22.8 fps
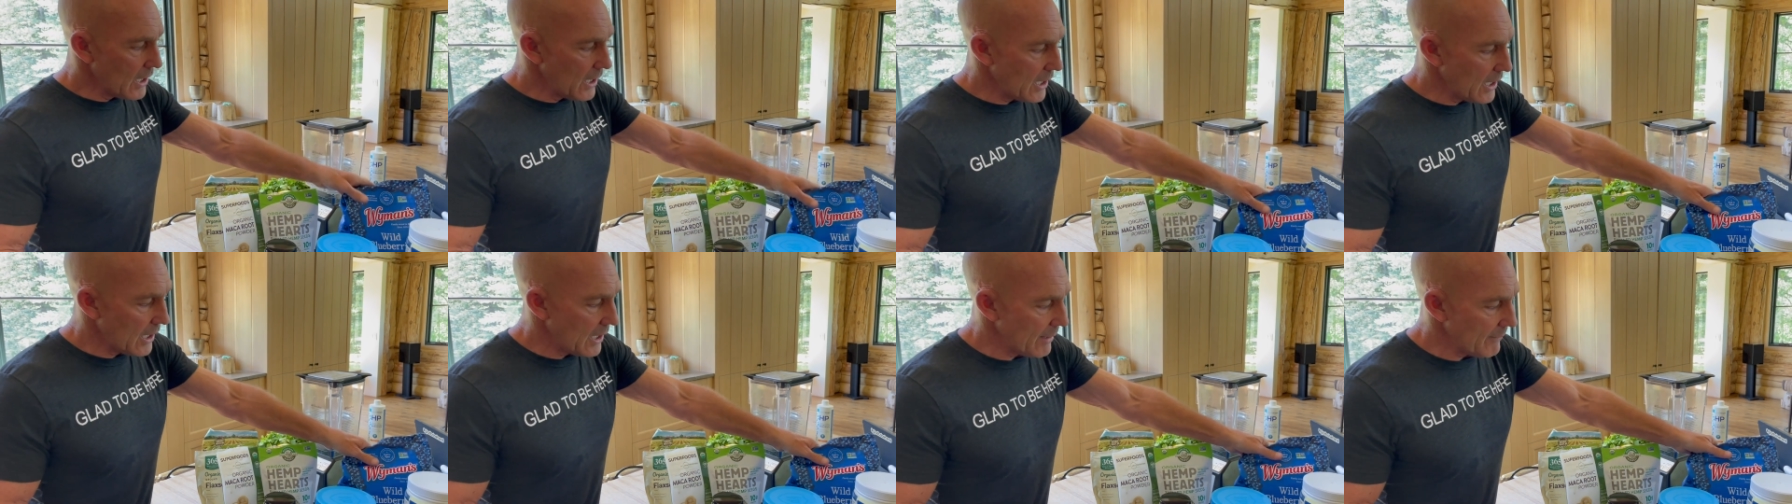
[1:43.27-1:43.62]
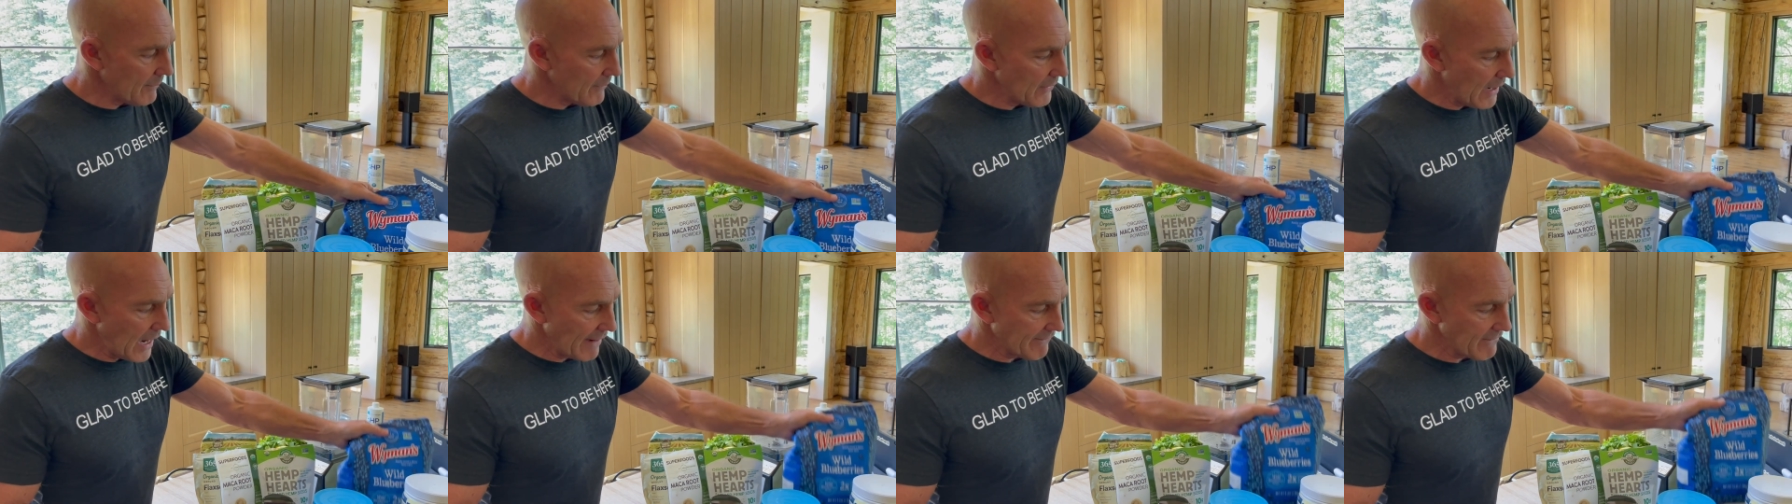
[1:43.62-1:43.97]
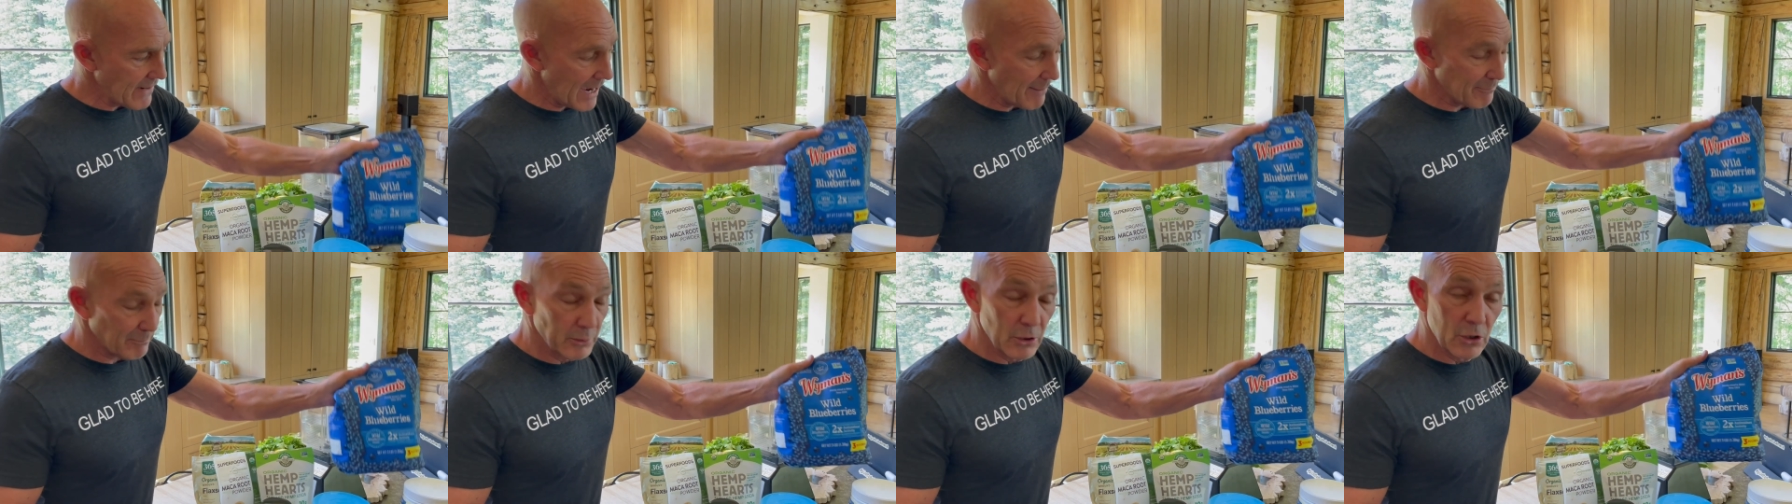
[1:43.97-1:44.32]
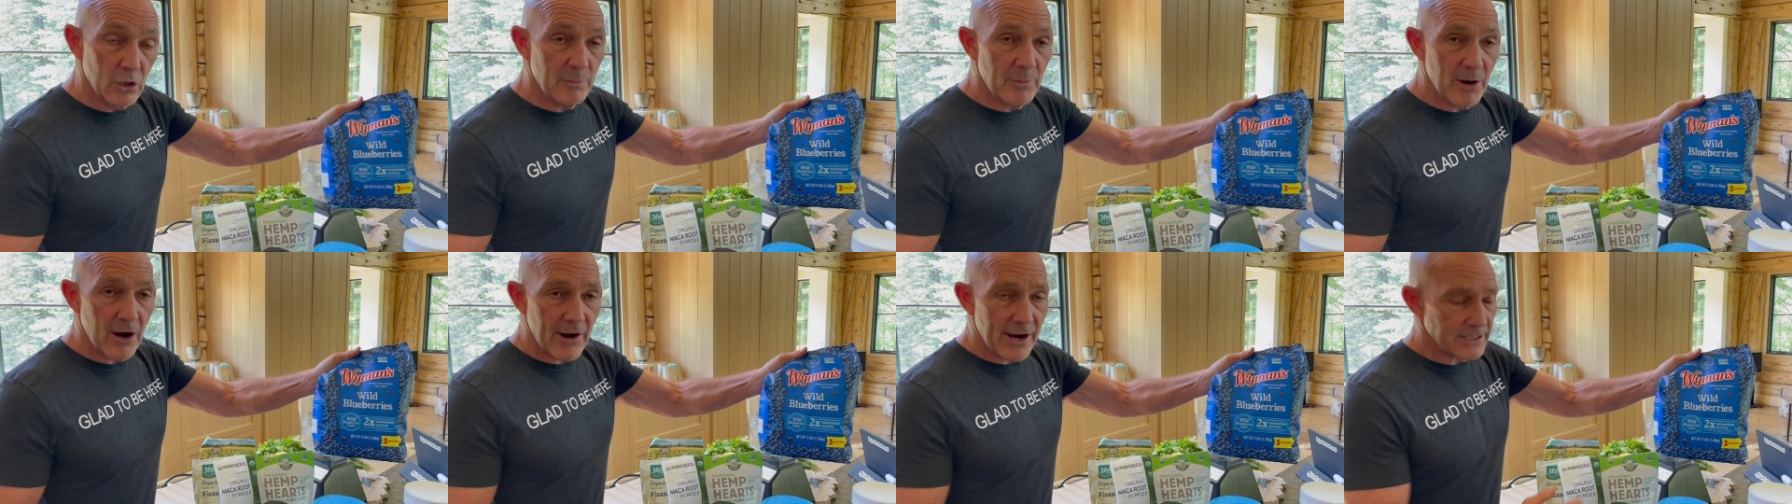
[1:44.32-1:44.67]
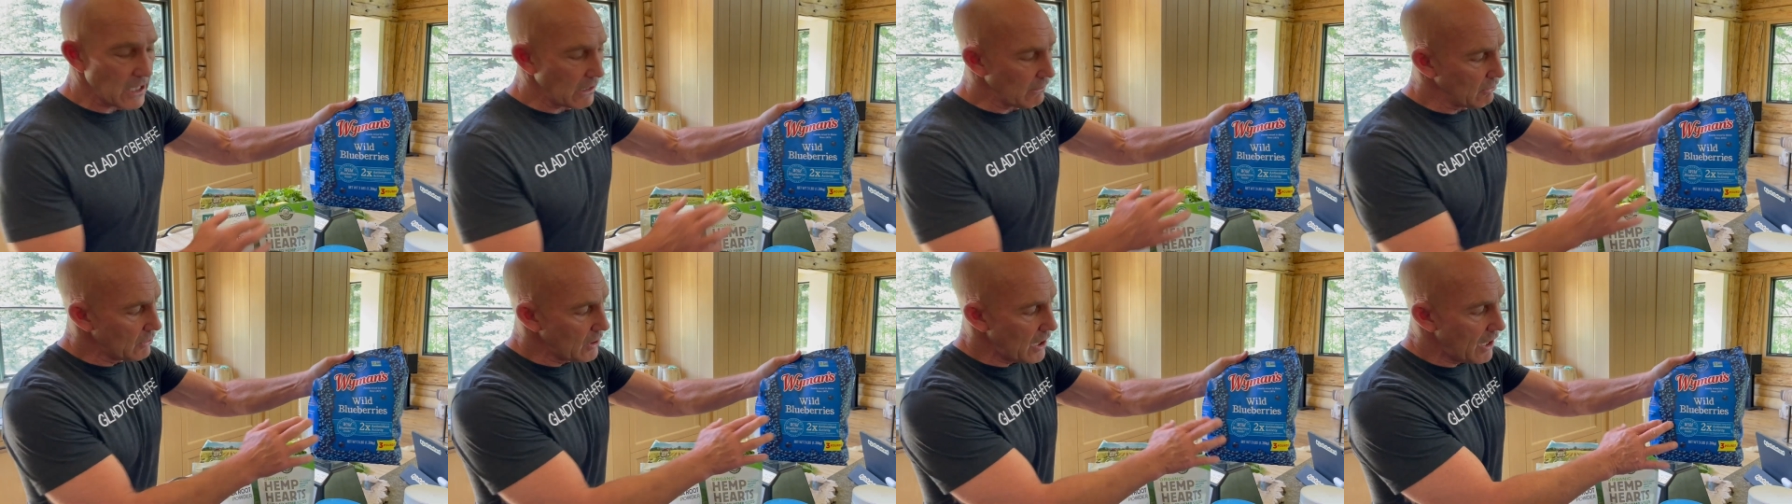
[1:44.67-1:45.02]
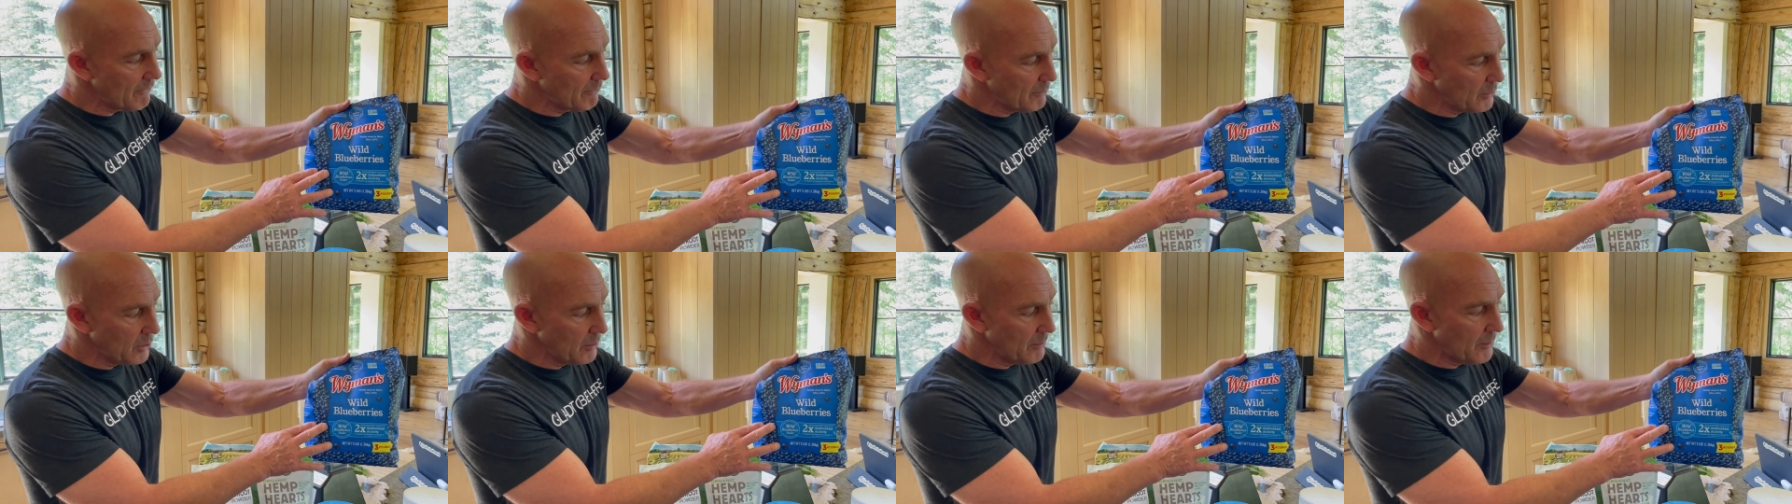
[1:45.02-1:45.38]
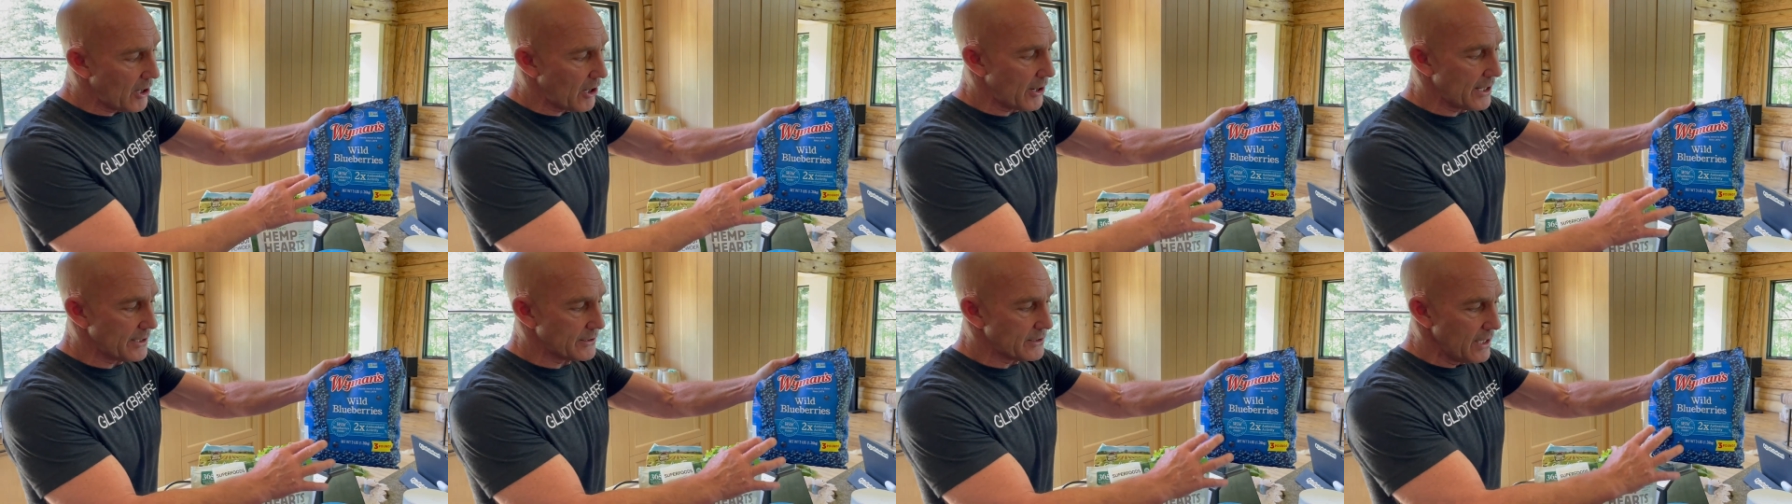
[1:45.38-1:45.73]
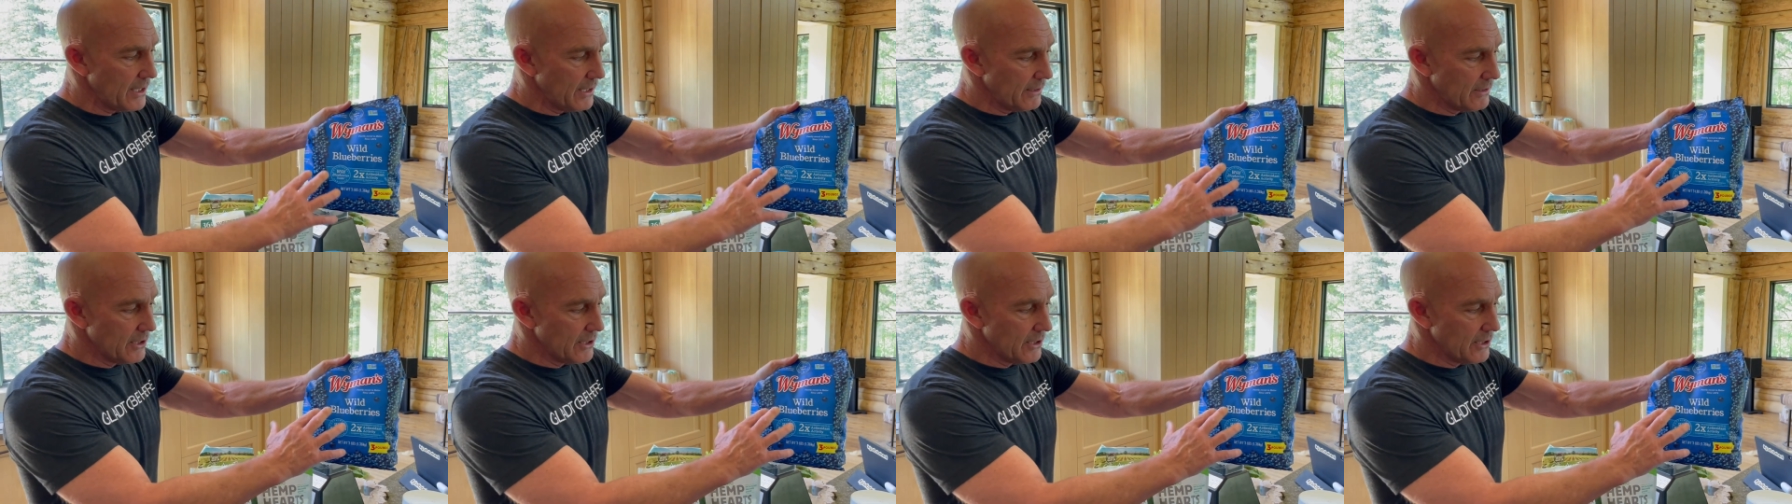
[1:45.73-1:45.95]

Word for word: Um, I've got blueberries, I love blueberries.